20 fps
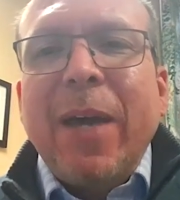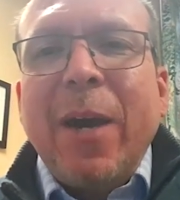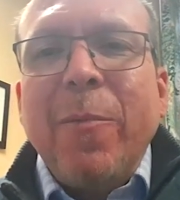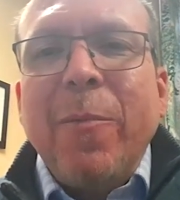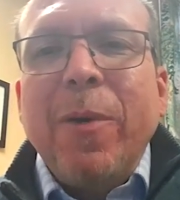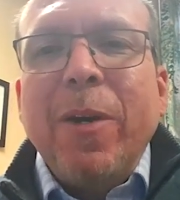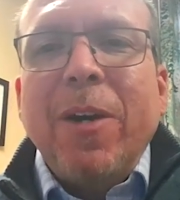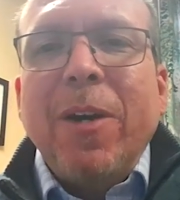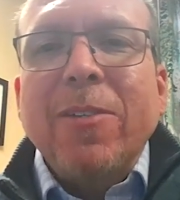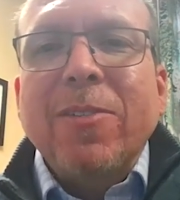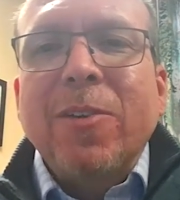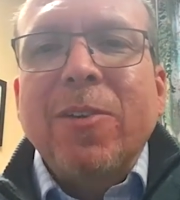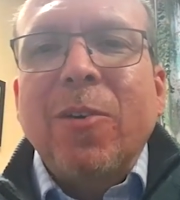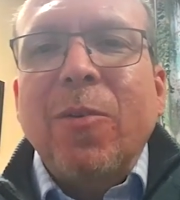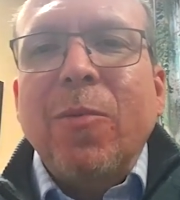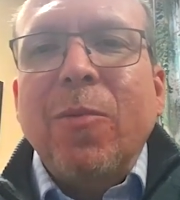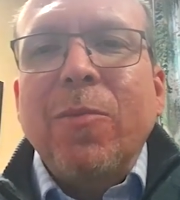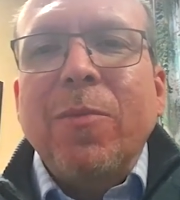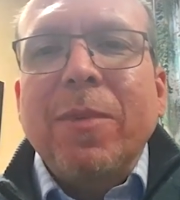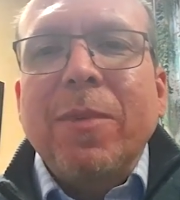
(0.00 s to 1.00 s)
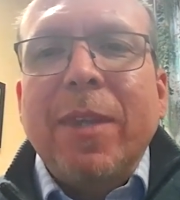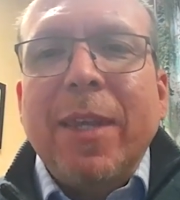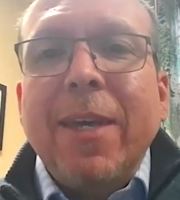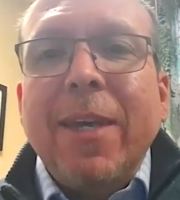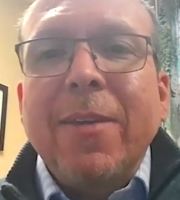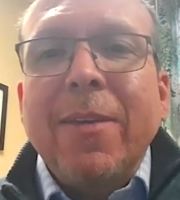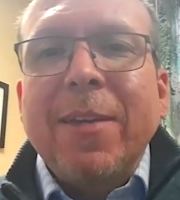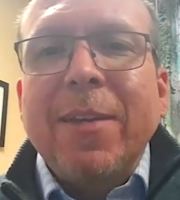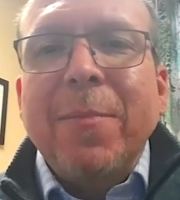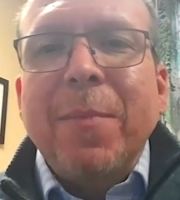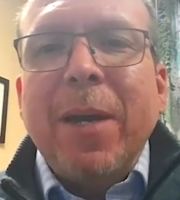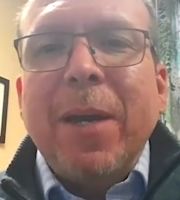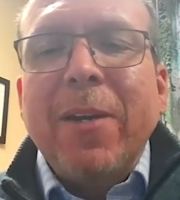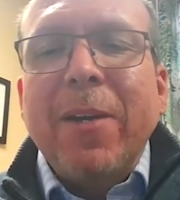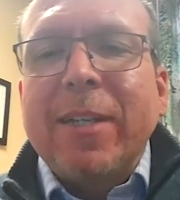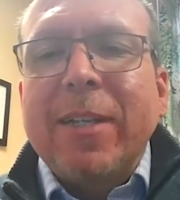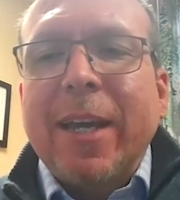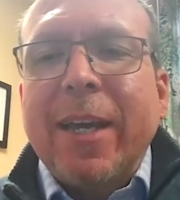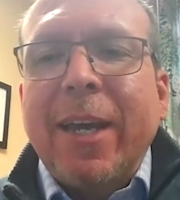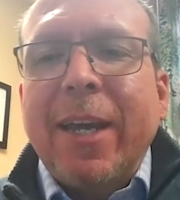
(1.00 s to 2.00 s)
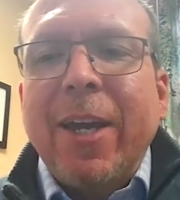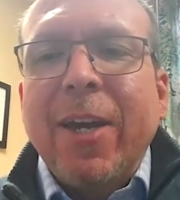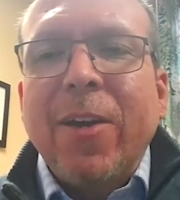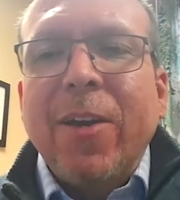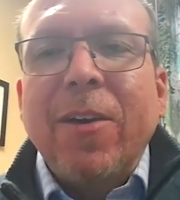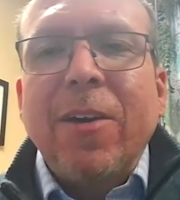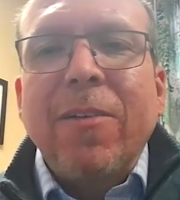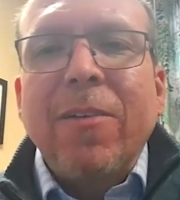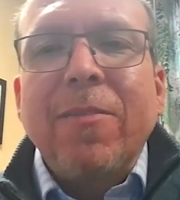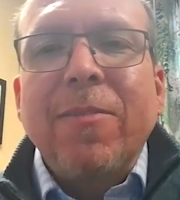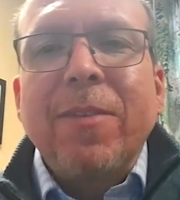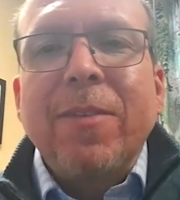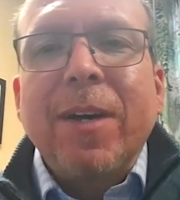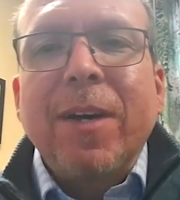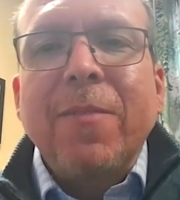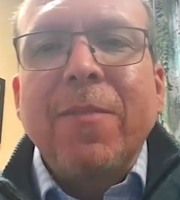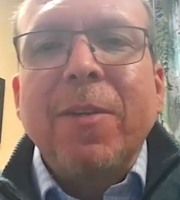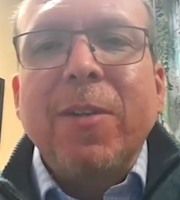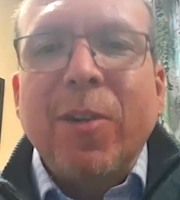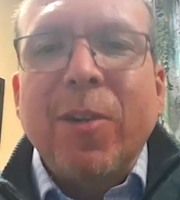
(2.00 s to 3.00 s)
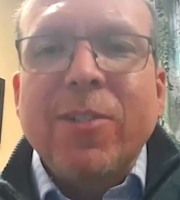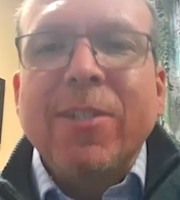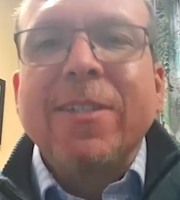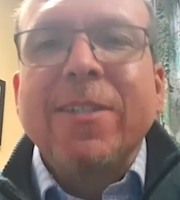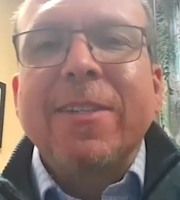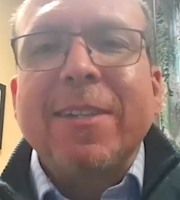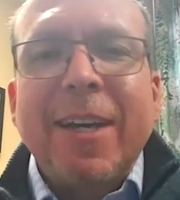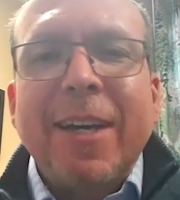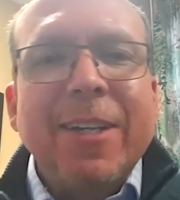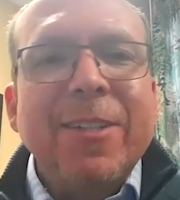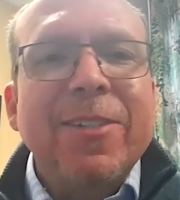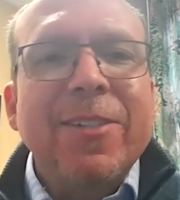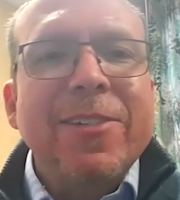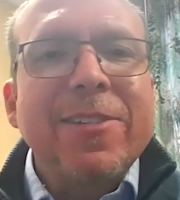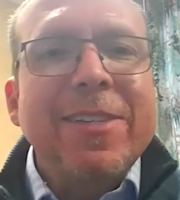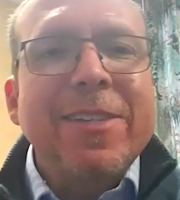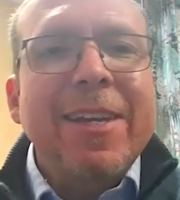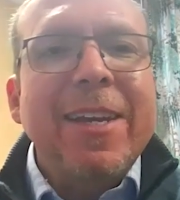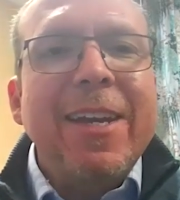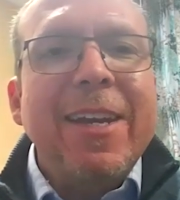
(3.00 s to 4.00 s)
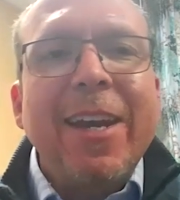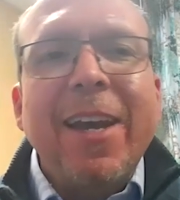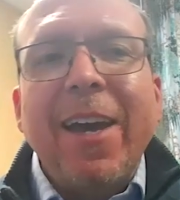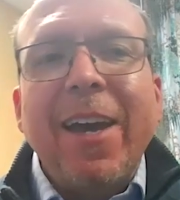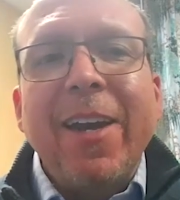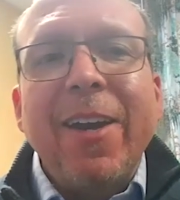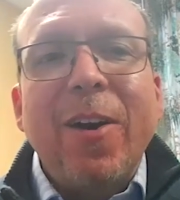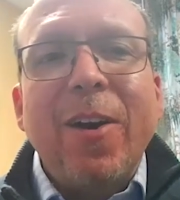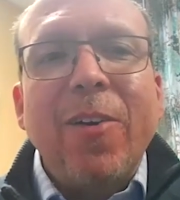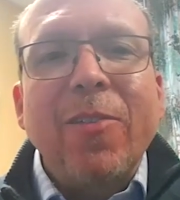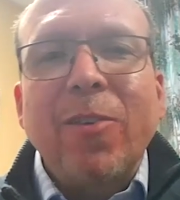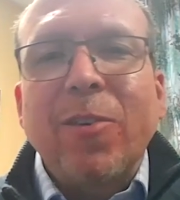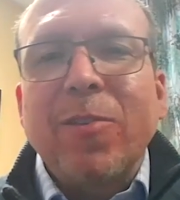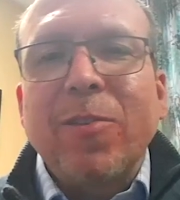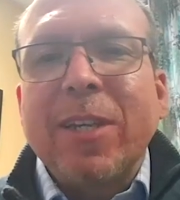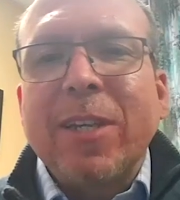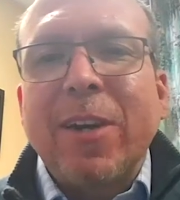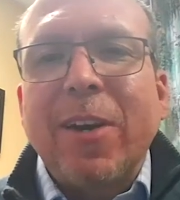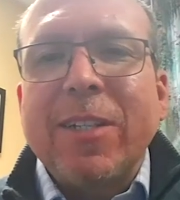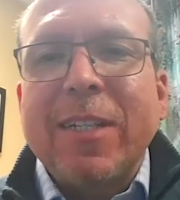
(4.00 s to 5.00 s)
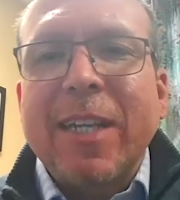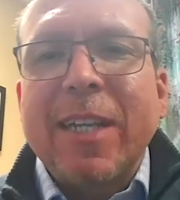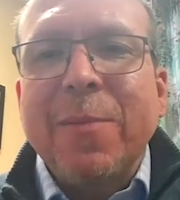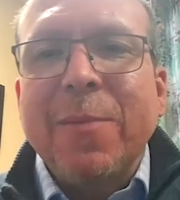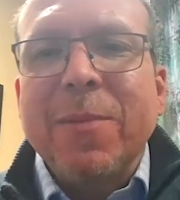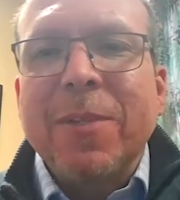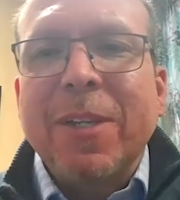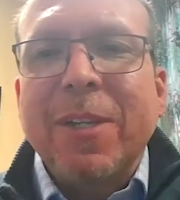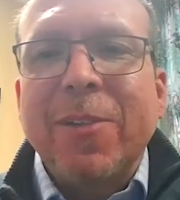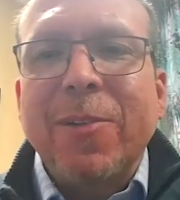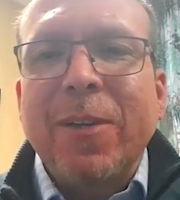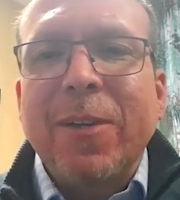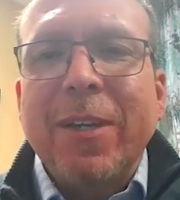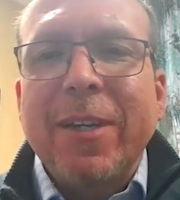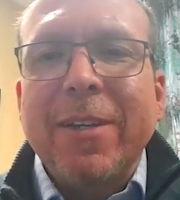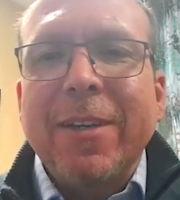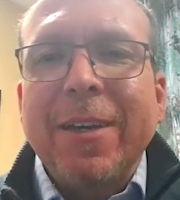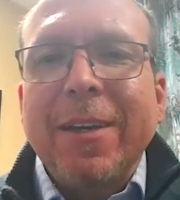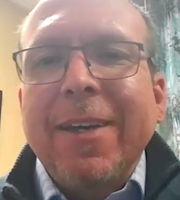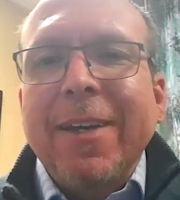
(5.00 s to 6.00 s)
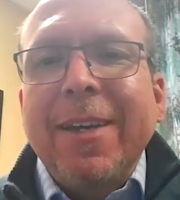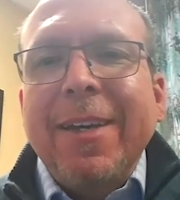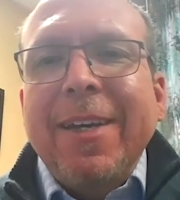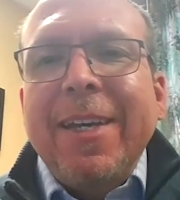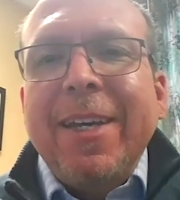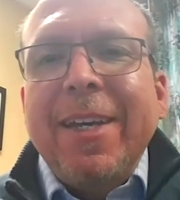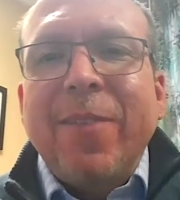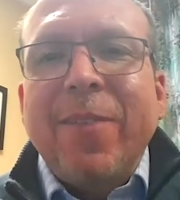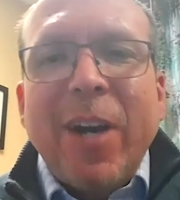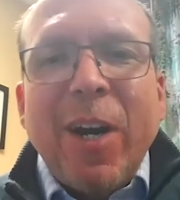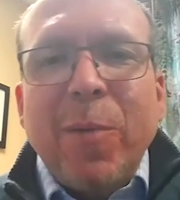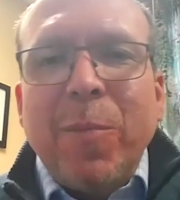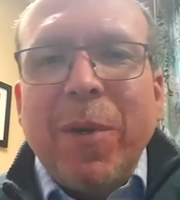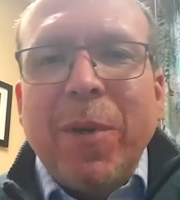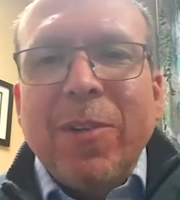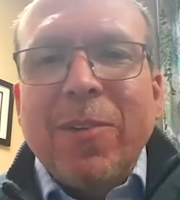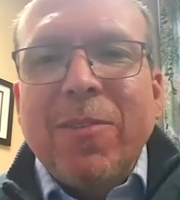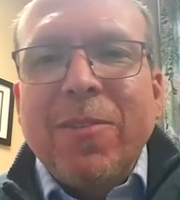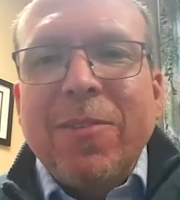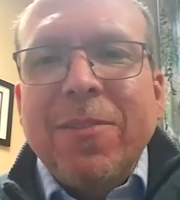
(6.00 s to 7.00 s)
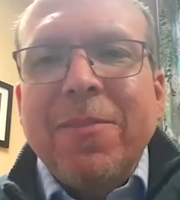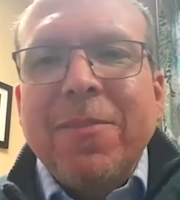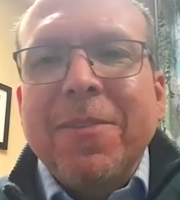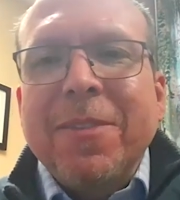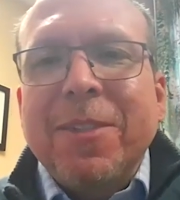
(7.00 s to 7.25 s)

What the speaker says: chaplains. And we also then can better take care of the nurses and doctors and all those in our teams, including environmental